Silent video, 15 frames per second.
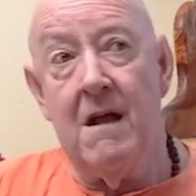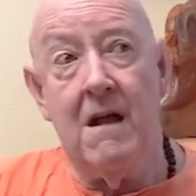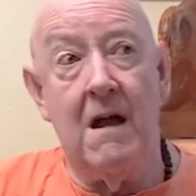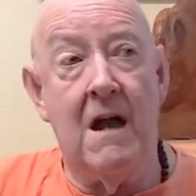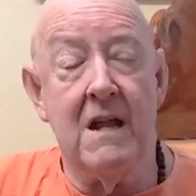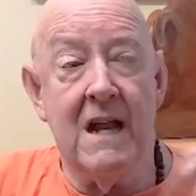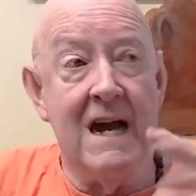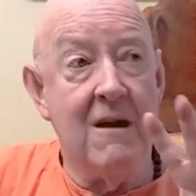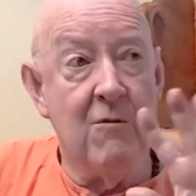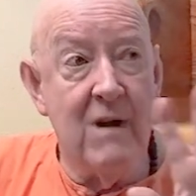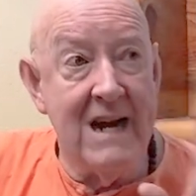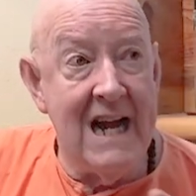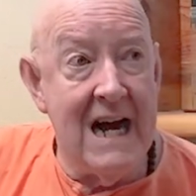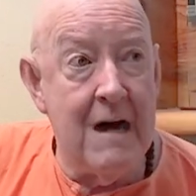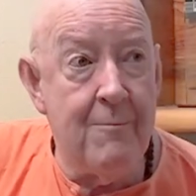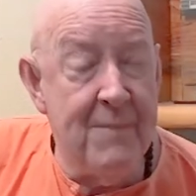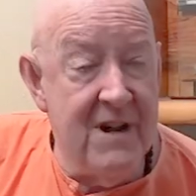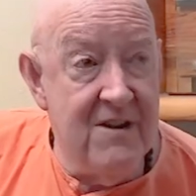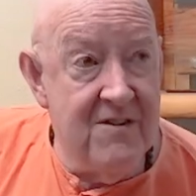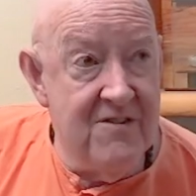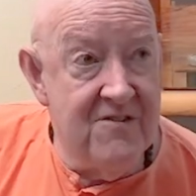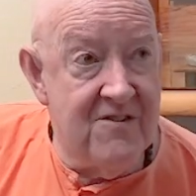Allow what
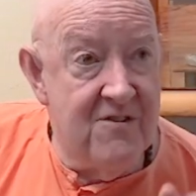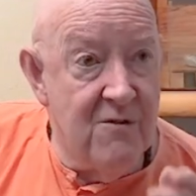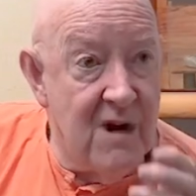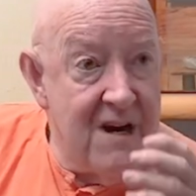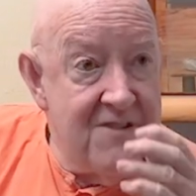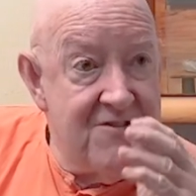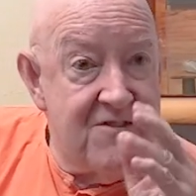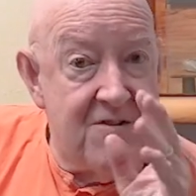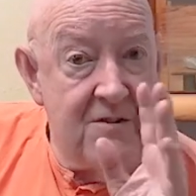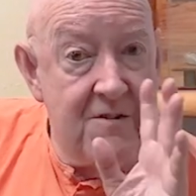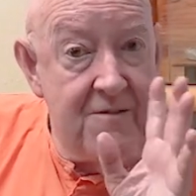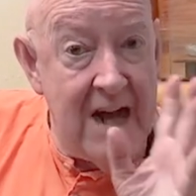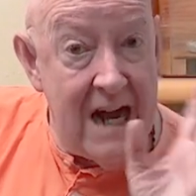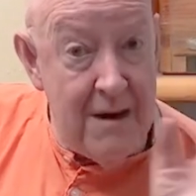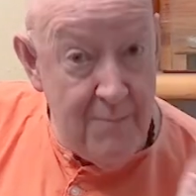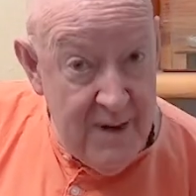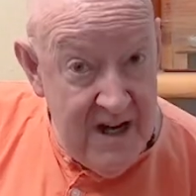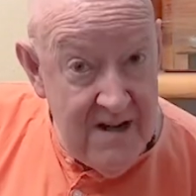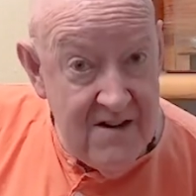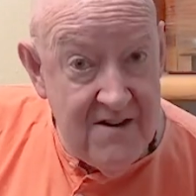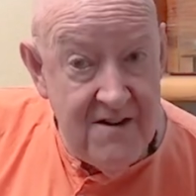happened to us to have happened.